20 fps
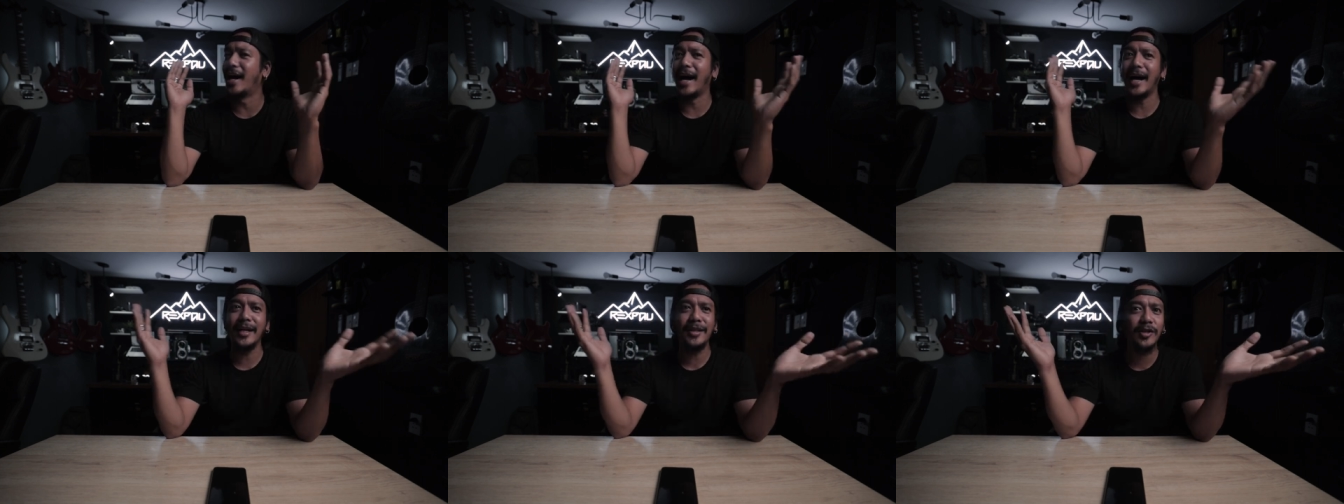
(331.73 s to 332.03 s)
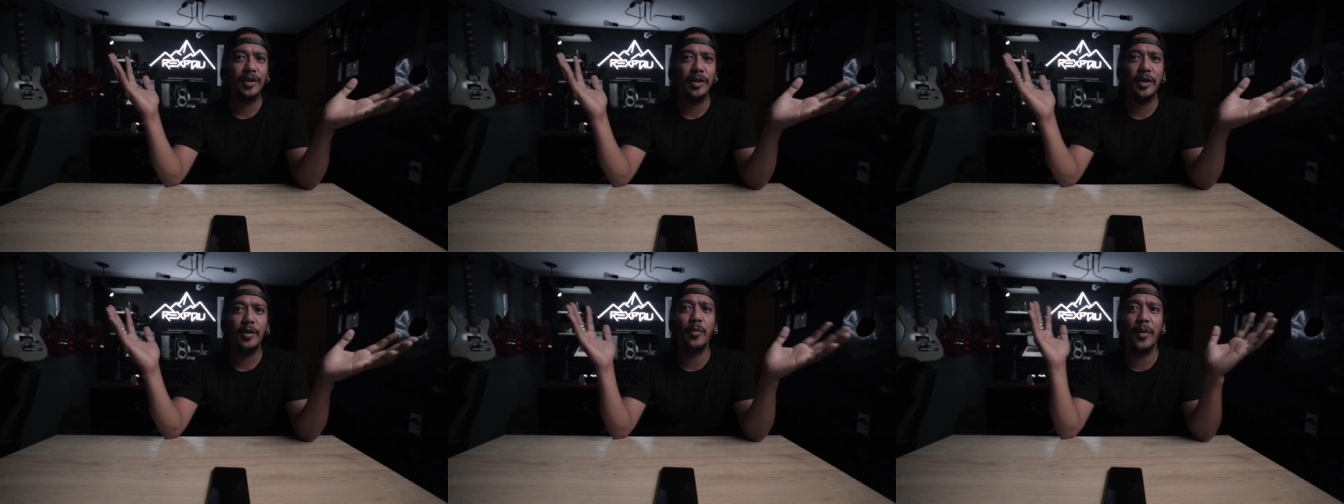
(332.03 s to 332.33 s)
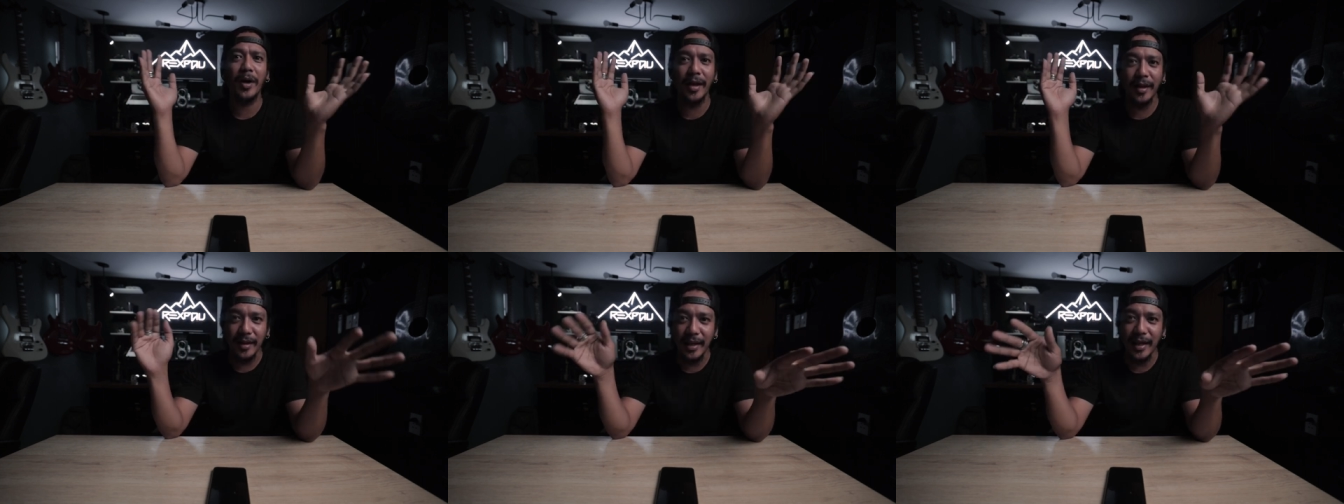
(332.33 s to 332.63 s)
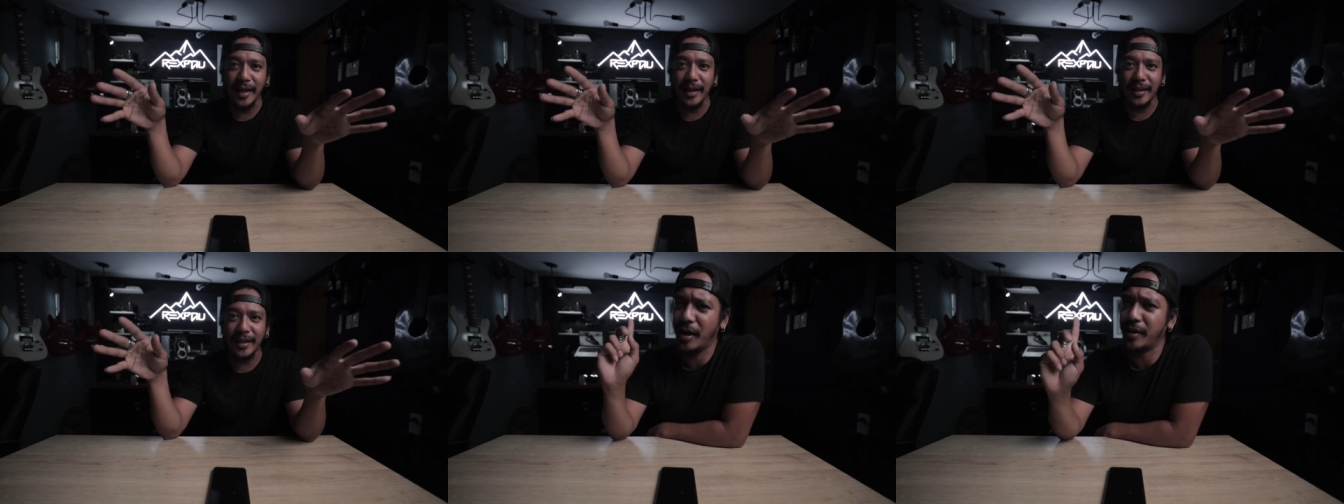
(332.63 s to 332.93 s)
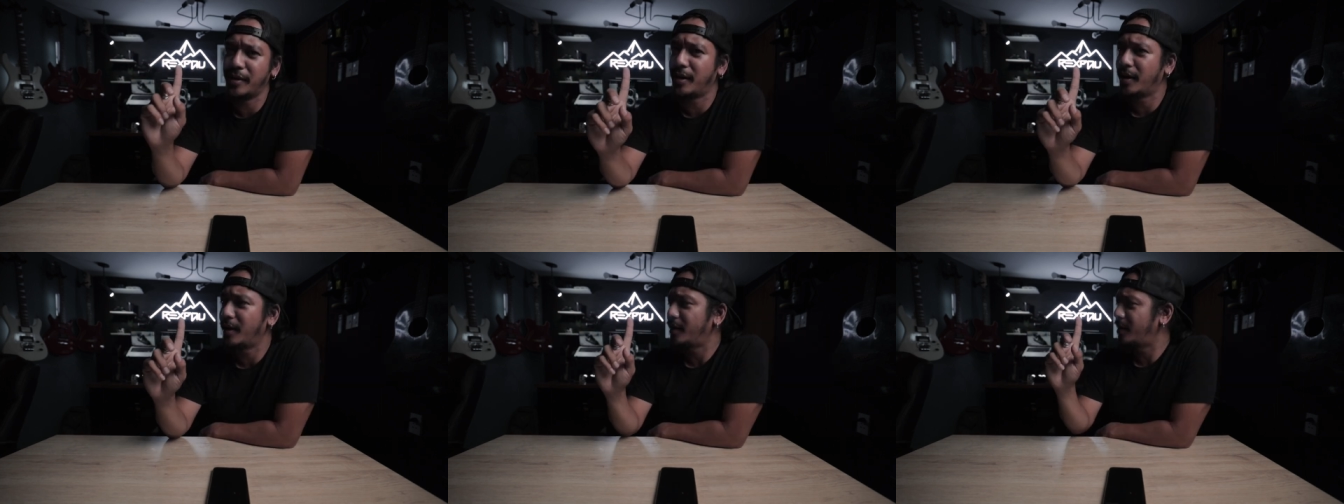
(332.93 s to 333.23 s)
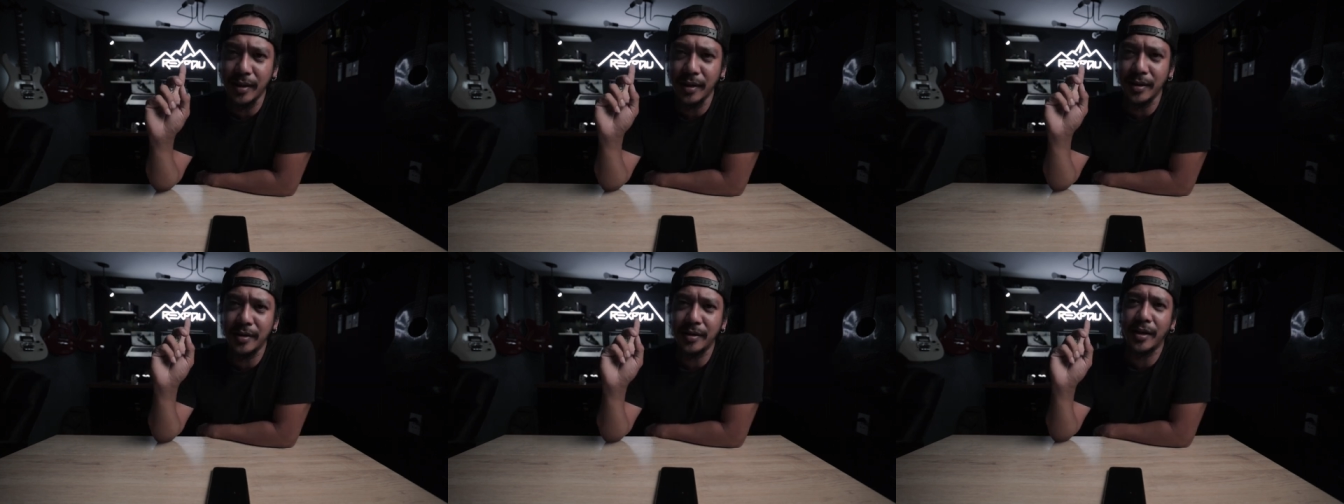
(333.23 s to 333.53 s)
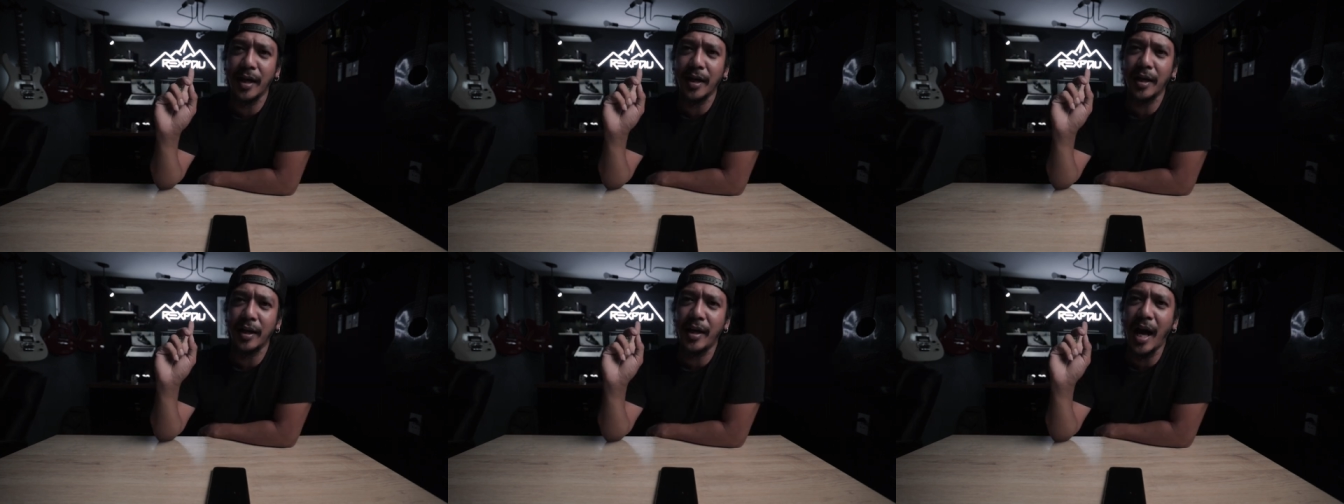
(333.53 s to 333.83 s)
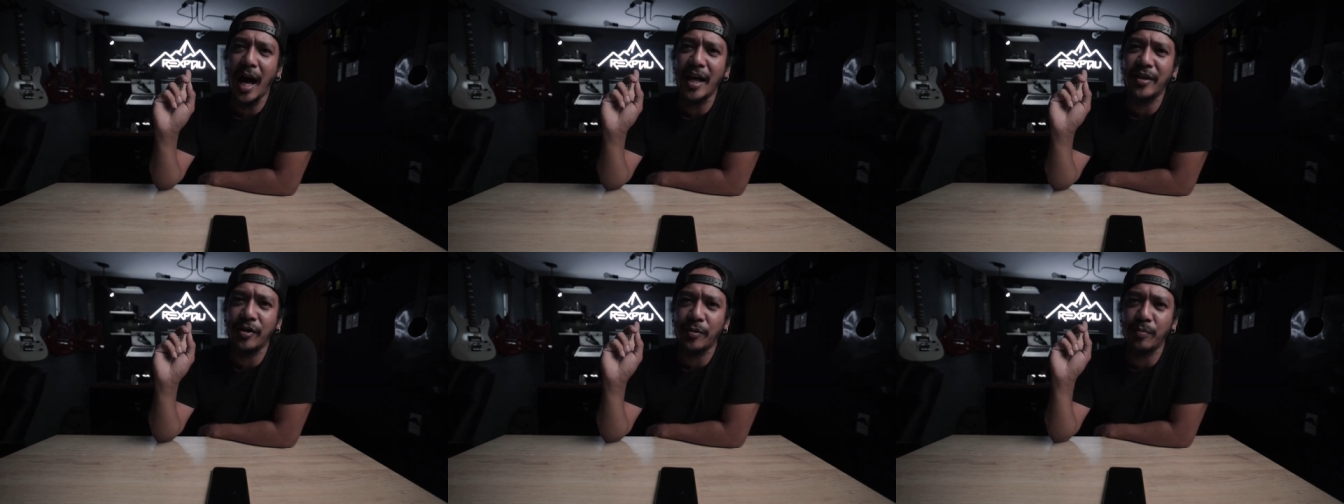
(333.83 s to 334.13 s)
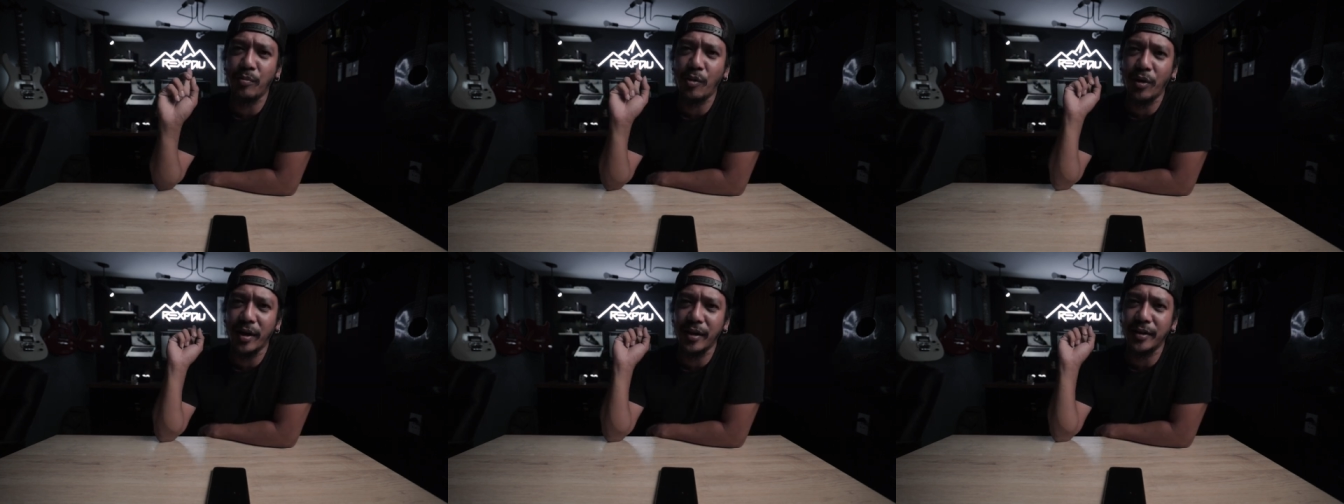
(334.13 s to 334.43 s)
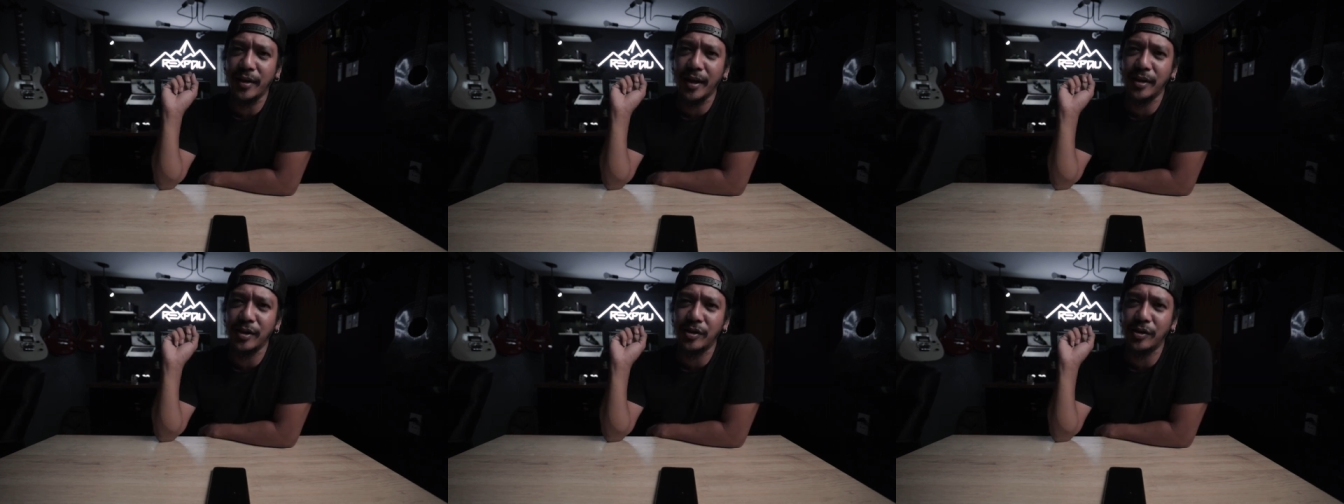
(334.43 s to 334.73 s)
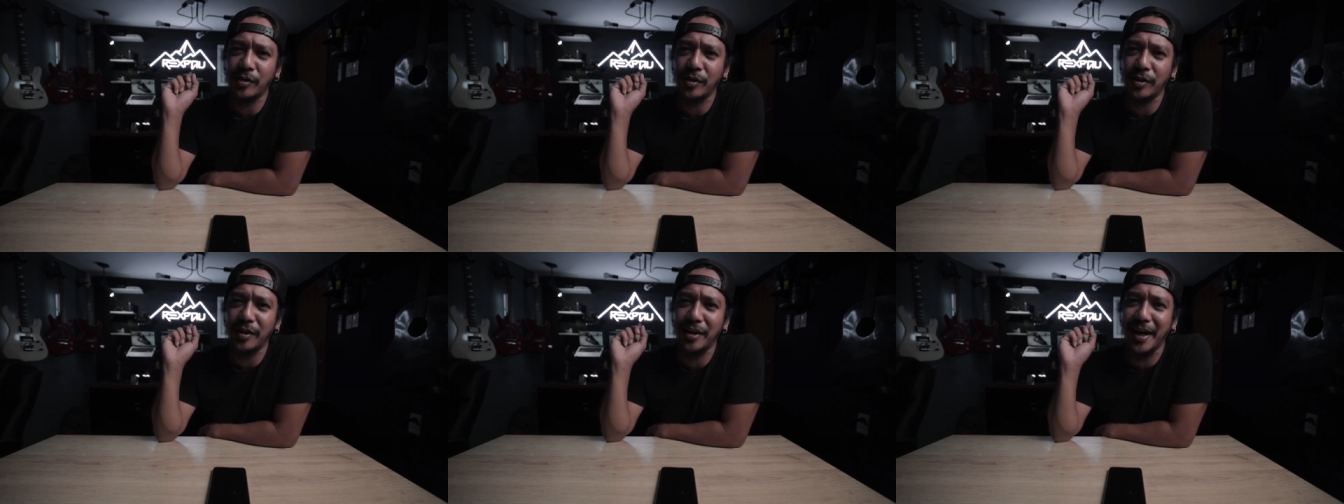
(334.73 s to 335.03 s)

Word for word: actually well lit I think it's gonna gather more attention